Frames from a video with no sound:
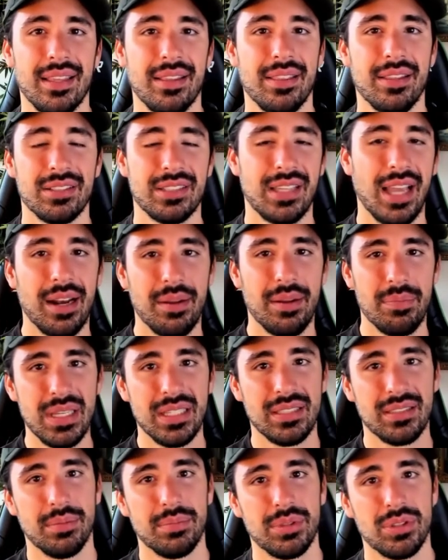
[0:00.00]
th- there's got to
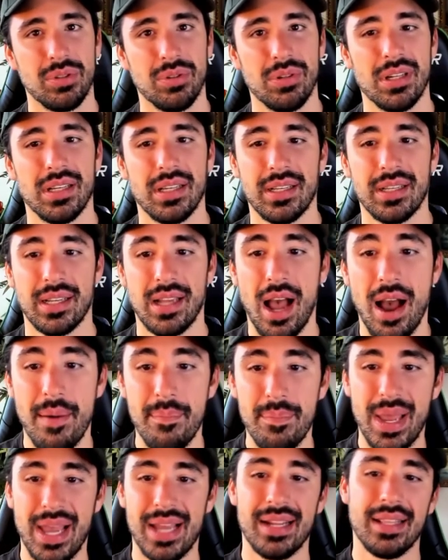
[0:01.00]
be some sort of
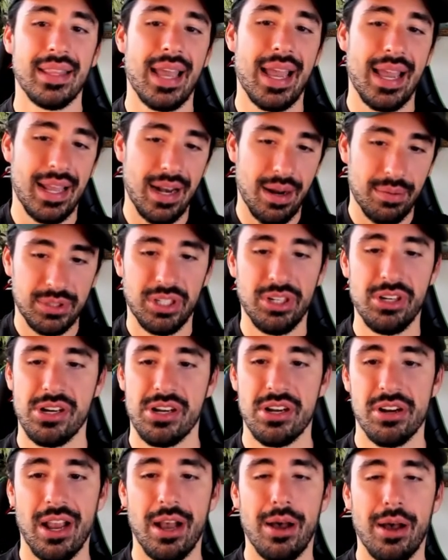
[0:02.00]
combat in that and i'm sure
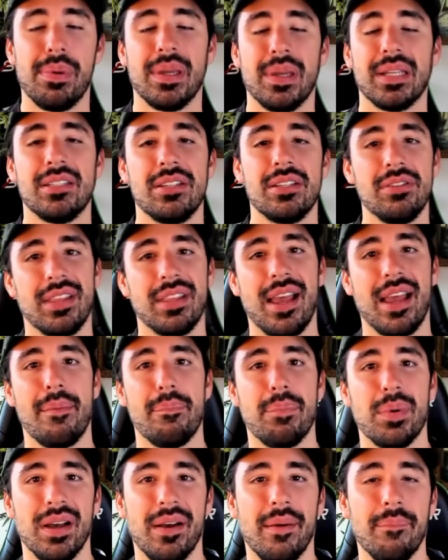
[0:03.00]
you're helping do
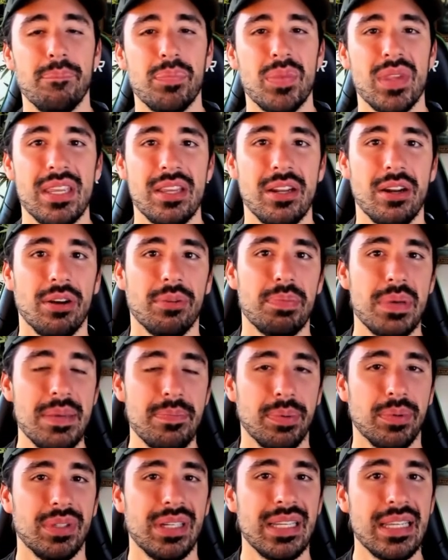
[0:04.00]
that but you know
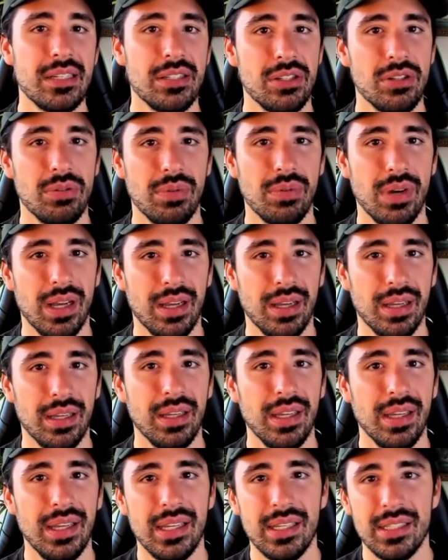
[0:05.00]
people need to uh,